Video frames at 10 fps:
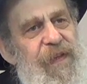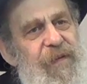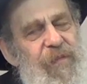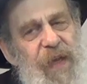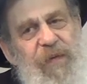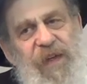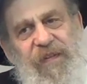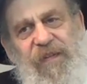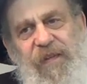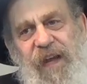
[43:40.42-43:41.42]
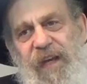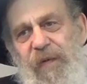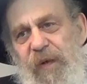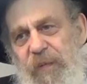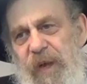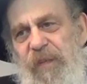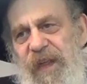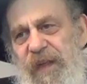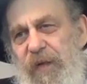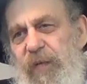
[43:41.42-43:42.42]
Maybe this is talking about people
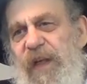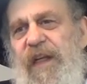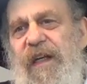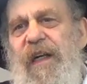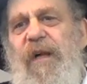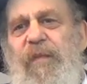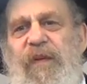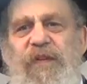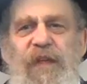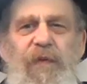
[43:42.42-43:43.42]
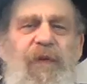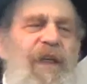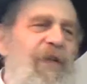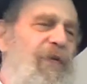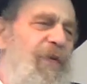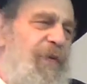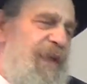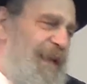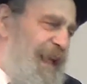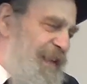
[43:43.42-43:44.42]
that can really accomplish what they really do
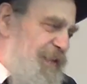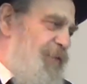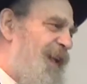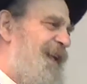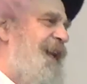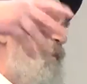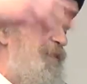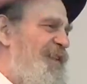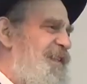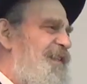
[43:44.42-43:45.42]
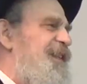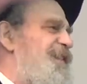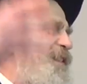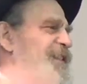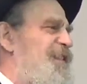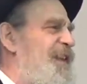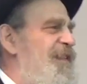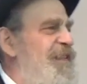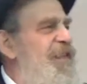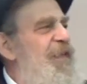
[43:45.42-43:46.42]
and do accomplish and see the
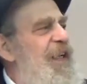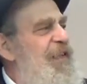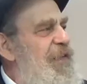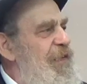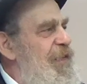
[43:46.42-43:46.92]
success in their action.